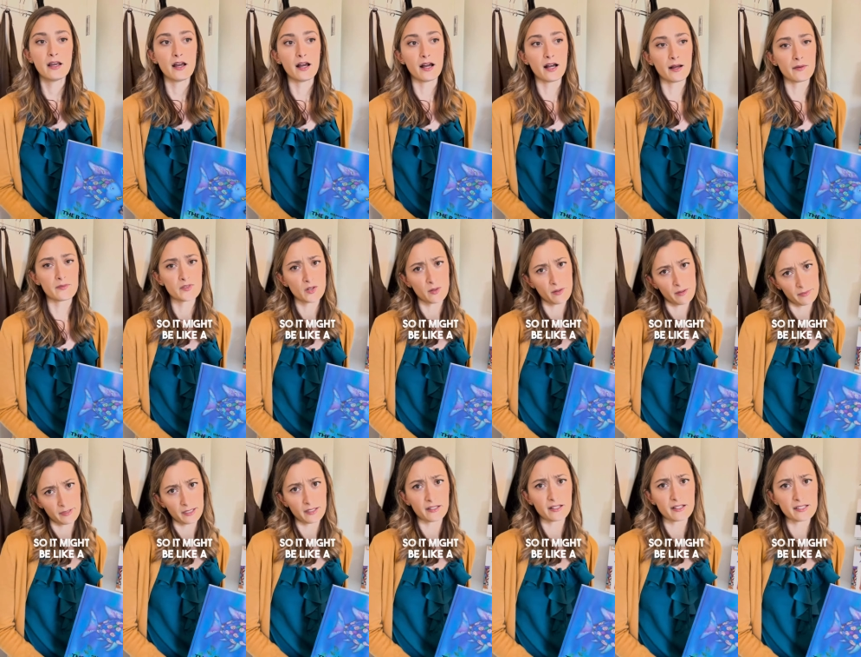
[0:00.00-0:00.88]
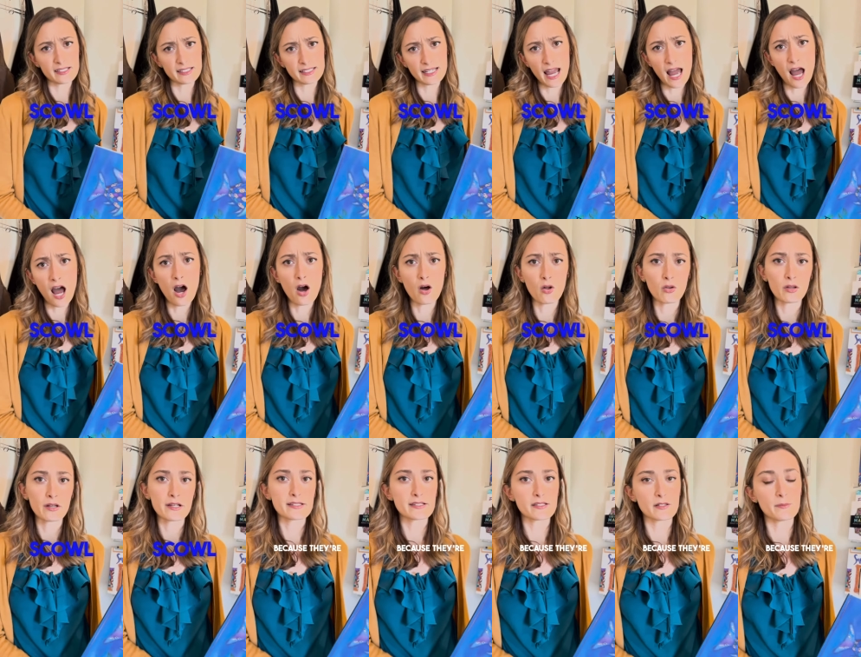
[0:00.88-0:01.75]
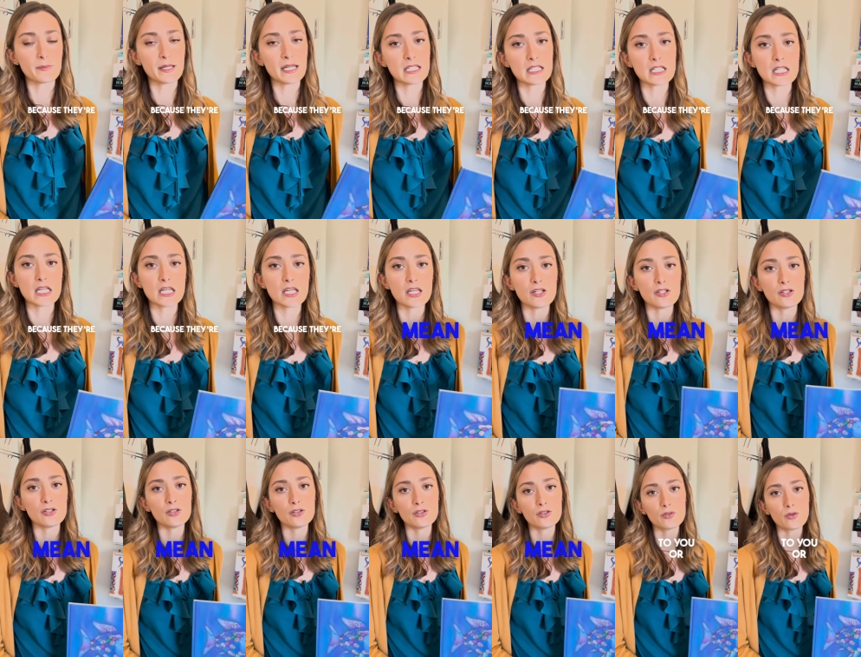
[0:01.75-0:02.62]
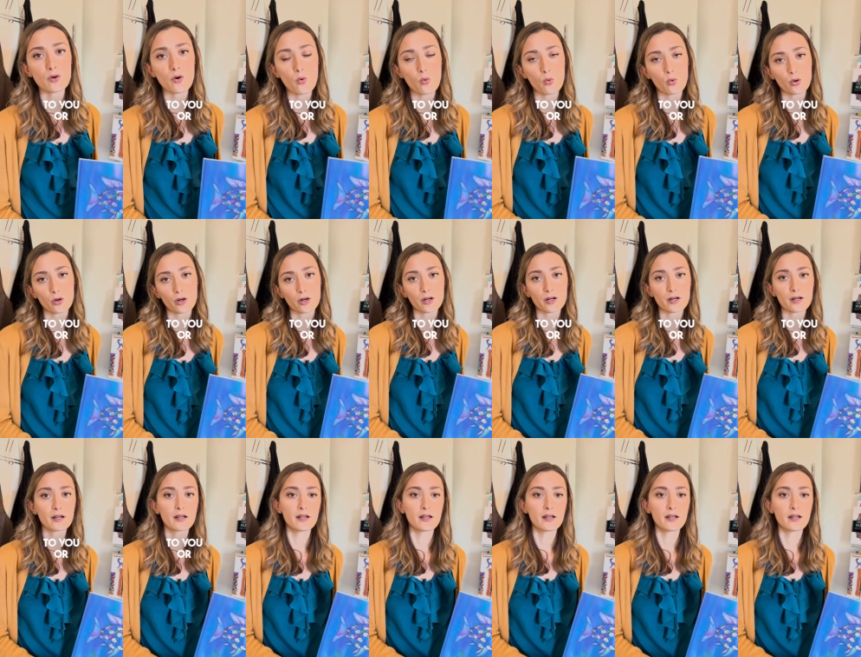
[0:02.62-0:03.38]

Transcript: Um, so it might be like a scowl because they're mean to you, or